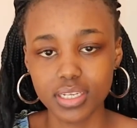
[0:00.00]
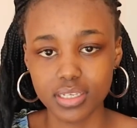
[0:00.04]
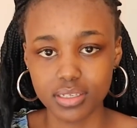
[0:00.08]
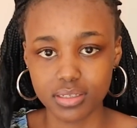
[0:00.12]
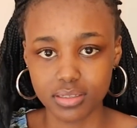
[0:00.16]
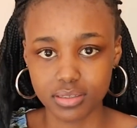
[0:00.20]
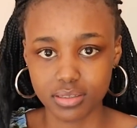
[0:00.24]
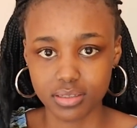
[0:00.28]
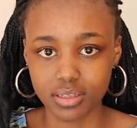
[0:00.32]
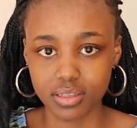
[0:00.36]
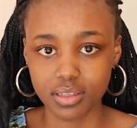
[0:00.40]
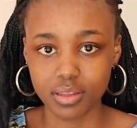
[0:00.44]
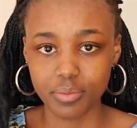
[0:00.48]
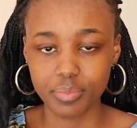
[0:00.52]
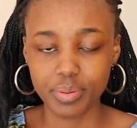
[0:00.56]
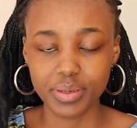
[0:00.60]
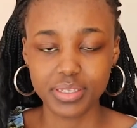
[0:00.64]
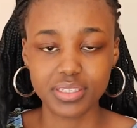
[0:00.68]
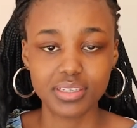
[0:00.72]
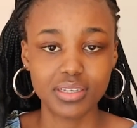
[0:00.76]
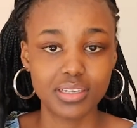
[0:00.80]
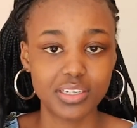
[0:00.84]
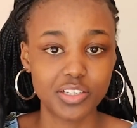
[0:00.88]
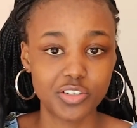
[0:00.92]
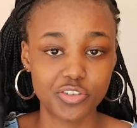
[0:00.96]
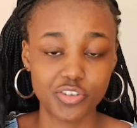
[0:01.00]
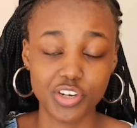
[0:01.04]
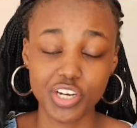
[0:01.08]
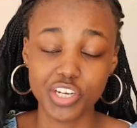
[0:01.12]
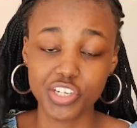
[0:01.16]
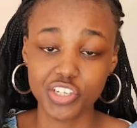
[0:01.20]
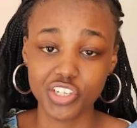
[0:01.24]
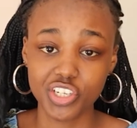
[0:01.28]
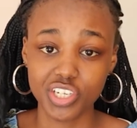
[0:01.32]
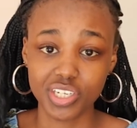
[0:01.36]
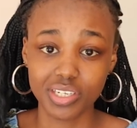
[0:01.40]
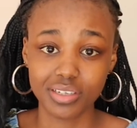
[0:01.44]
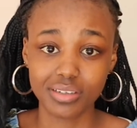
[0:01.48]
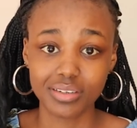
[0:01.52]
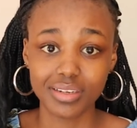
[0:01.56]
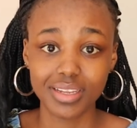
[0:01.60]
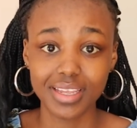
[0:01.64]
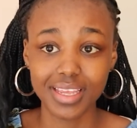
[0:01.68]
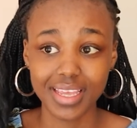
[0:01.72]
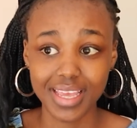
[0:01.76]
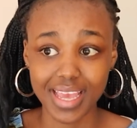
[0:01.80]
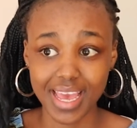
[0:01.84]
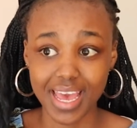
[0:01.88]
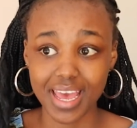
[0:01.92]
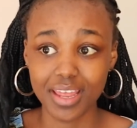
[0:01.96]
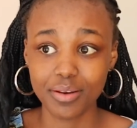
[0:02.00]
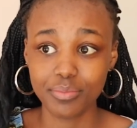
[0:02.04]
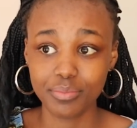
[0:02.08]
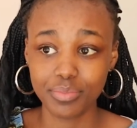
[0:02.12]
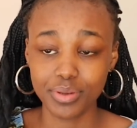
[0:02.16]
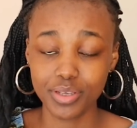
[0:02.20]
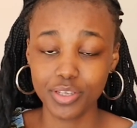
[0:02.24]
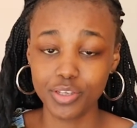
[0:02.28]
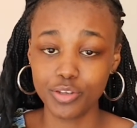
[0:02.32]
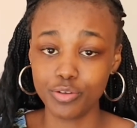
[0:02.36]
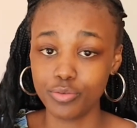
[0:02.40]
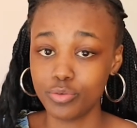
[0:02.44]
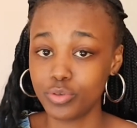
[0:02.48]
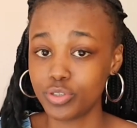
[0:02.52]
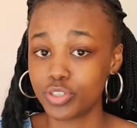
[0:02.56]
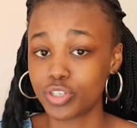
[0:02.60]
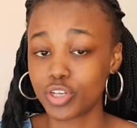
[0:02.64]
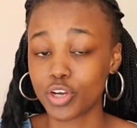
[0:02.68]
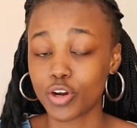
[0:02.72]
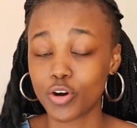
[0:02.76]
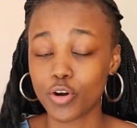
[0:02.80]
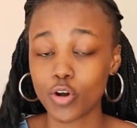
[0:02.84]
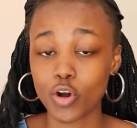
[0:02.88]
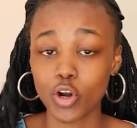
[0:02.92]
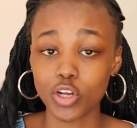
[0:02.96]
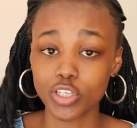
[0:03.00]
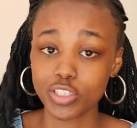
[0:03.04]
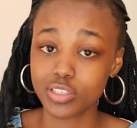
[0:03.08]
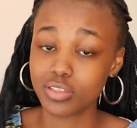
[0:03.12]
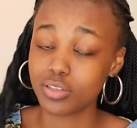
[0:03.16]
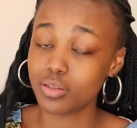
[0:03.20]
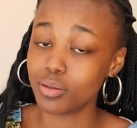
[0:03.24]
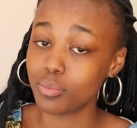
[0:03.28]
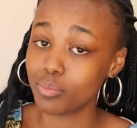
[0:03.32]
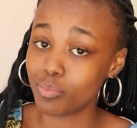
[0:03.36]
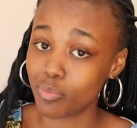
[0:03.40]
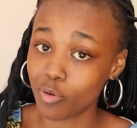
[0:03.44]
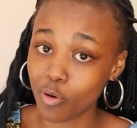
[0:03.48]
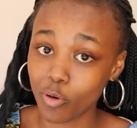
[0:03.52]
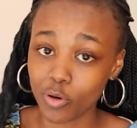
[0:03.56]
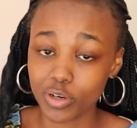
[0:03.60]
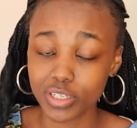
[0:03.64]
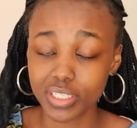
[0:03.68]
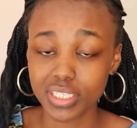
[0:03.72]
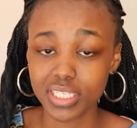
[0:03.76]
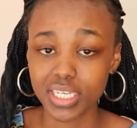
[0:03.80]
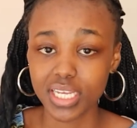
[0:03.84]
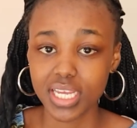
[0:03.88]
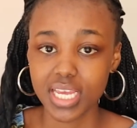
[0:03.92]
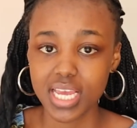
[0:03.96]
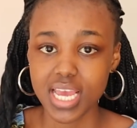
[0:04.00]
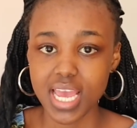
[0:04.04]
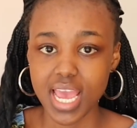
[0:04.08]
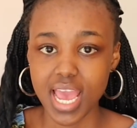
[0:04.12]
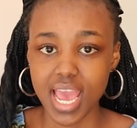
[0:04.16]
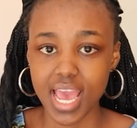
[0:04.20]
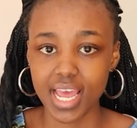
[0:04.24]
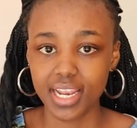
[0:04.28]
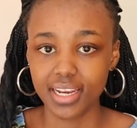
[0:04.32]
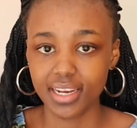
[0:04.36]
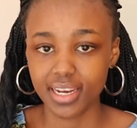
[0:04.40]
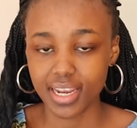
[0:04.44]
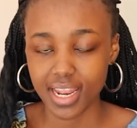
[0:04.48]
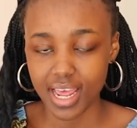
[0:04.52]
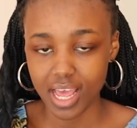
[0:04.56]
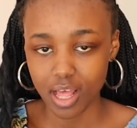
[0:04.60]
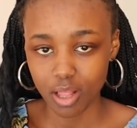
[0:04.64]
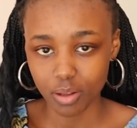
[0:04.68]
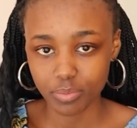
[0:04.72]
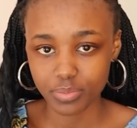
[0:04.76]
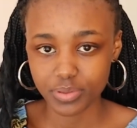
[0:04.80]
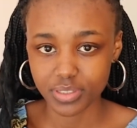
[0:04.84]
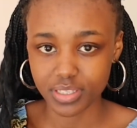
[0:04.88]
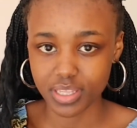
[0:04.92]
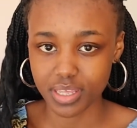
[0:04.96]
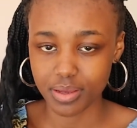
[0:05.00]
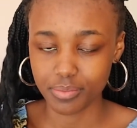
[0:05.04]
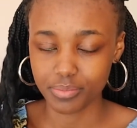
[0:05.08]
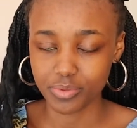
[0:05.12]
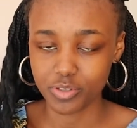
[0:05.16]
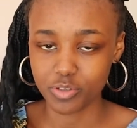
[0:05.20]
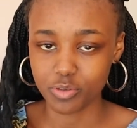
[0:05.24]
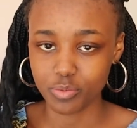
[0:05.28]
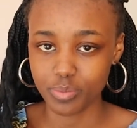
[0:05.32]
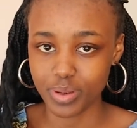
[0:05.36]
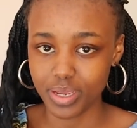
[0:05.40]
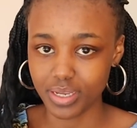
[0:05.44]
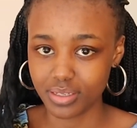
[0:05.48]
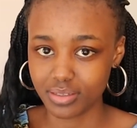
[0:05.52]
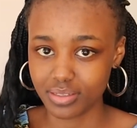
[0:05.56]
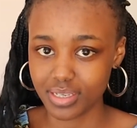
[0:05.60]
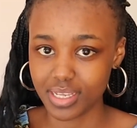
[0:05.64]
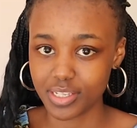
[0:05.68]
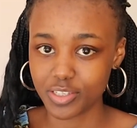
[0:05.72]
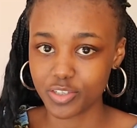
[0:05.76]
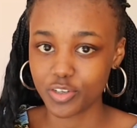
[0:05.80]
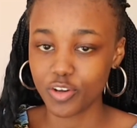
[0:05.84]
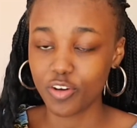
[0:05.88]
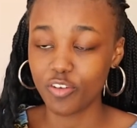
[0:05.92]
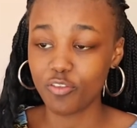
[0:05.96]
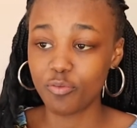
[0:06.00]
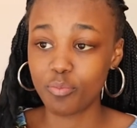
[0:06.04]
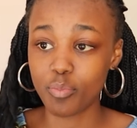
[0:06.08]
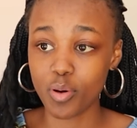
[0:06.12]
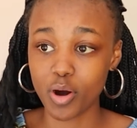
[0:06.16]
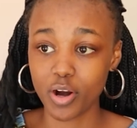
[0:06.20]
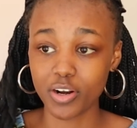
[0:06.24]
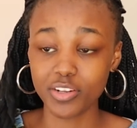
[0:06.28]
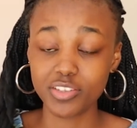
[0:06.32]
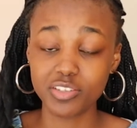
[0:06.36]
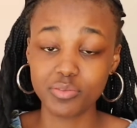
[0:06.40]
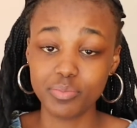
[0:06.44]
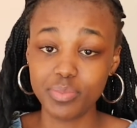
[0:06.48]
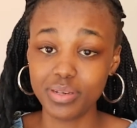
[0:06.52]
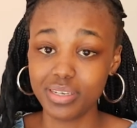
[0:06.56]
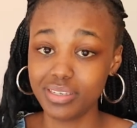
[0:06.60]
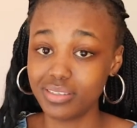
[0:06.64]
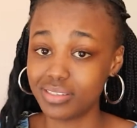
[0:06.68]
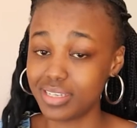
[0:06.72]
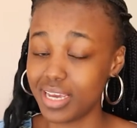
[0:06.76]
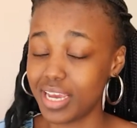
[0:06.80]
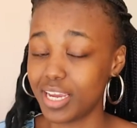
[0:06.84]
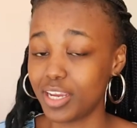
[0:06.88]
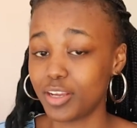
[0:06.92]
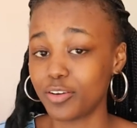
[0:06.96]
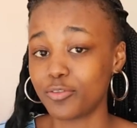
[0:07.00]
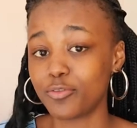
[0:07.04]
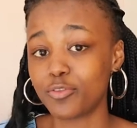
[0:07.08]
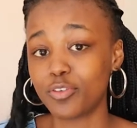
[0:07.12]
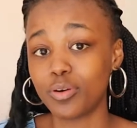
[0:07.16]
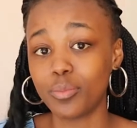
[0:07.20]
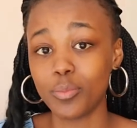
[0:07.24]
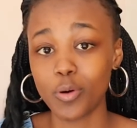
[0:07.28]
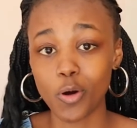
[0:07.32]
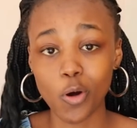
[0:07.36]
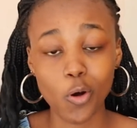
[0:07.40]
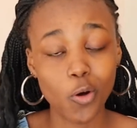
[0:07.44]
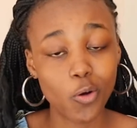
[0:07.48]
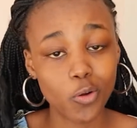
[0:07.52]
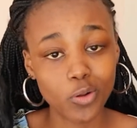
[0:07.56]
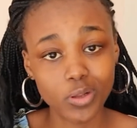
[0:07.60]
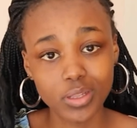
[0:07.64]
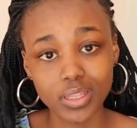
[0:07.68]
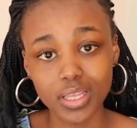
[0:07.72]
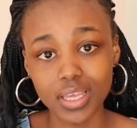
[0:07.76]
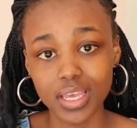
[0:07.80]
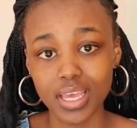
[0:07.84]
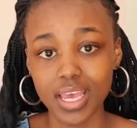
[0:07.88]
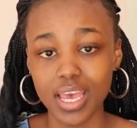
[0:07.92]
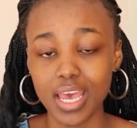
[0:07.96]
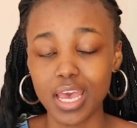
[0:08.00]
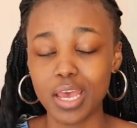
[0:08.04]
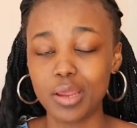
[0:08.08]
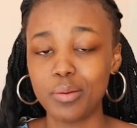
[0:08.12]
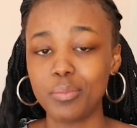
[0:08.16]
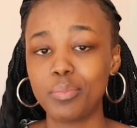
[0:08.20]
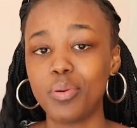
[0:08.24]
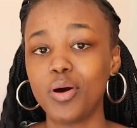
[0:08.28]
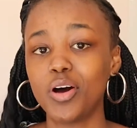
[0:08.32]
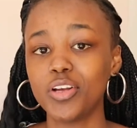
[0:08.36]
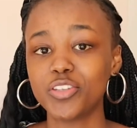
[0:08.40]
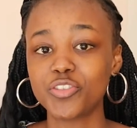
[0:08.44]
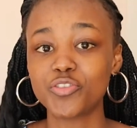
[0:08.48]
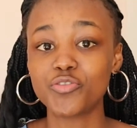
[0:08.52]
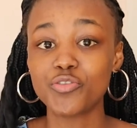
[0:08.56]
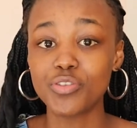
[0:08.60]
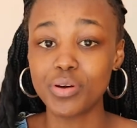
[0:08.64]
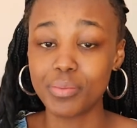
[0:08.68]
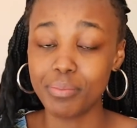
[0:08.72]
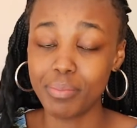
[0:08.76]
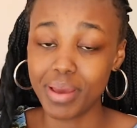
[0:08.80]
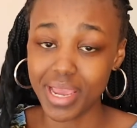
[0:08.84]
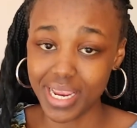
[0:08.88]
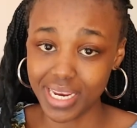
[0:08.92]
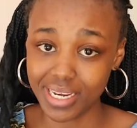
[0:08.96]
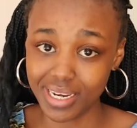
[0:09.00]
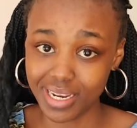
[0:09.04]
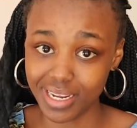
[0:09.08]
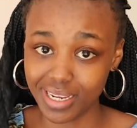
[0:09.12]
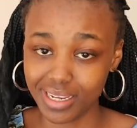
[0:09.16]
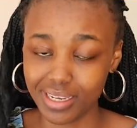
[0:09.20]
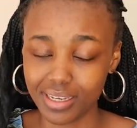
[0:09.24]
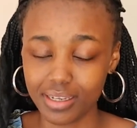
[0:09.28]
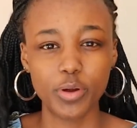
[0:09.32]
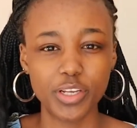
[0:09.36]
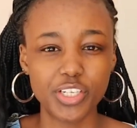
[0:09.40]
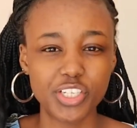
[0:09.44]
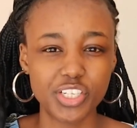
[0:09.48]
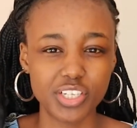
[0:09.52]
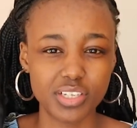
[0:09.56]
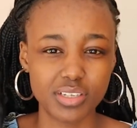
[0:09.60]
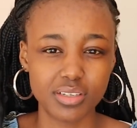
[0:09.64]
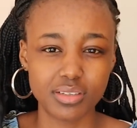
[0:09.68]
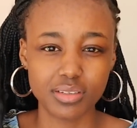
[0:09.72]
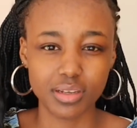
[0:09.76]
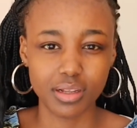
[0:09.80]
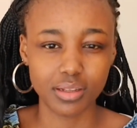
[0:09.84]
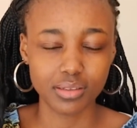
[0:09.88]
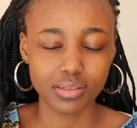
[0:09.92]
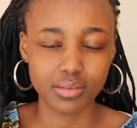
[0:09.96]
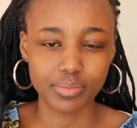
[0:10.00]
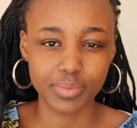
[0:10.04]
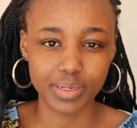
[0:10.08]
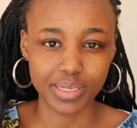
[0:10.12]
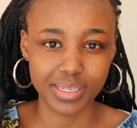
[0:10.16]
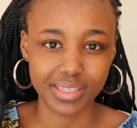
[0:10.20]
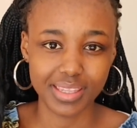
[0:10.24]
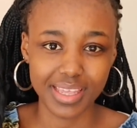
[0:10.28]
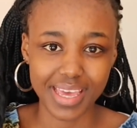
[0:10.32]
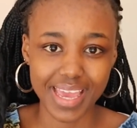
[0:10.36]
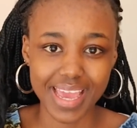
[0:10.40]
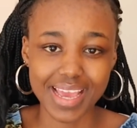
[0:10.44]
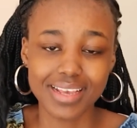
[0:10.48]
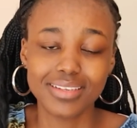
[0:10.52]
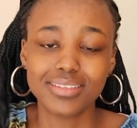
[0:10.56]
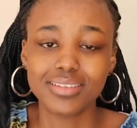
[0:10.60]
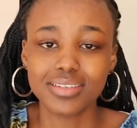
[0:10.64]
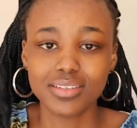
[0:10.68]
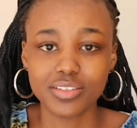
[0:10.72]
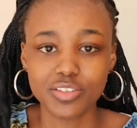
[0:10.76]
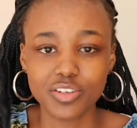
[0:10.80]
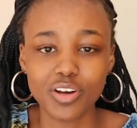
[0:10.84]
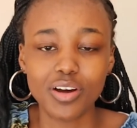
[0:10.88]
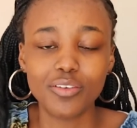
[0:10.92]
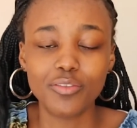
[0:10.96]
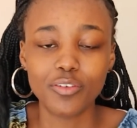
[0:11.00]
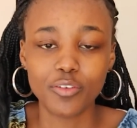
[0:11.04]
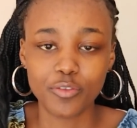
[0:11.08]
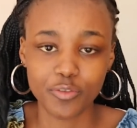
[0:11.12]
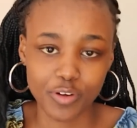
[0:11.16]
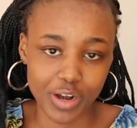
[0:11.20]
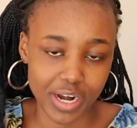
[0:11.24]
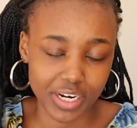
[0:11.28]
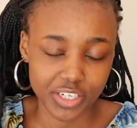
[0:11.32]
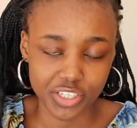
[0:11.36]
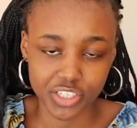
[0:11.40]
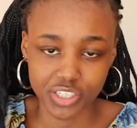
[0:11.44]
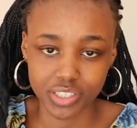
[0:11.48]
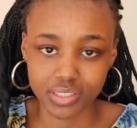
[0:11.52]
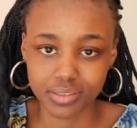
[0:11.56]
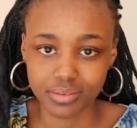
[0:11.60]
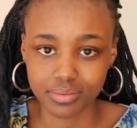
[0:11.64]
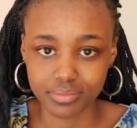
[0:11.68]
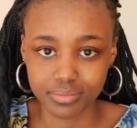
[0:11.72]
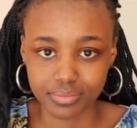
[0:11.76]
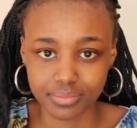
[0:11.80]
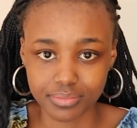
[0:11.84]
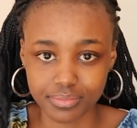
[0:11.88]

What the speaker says: is, the pizza illustration can be used across the board, and it helps them to make sense of parts being taken from a whole and parts remaining, which is ultimately the essence of a fraction.